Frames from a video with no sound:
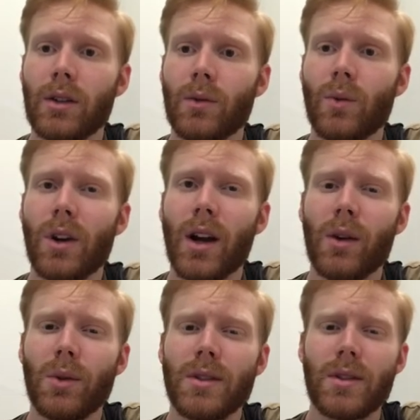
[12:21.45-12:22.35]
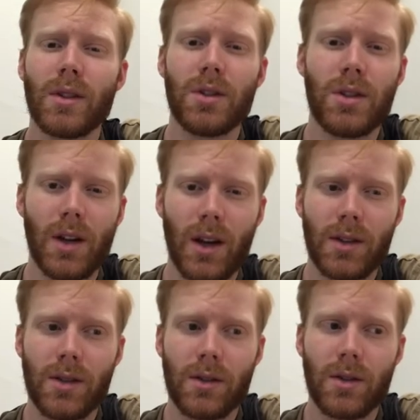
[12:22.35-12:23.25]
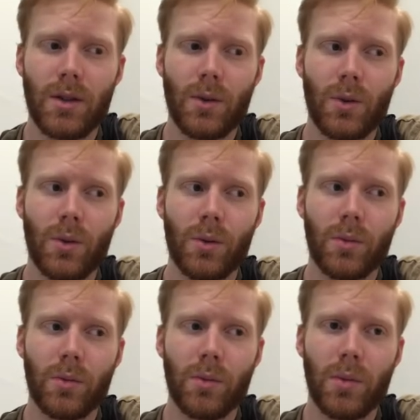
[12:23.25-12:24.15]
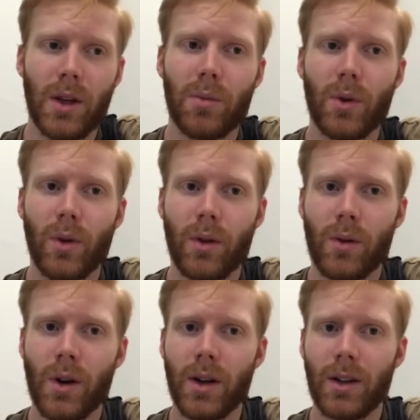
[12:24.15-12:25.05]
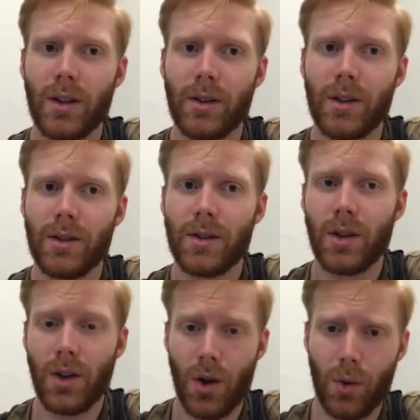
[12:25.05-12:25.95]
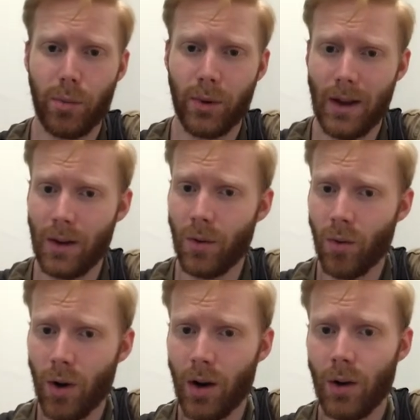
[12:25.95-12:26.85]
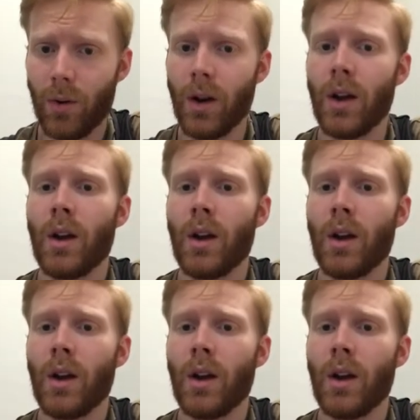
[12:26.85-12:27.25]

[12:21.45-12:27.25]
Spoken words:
what I would suggest to people with chronic illness to cope and grow,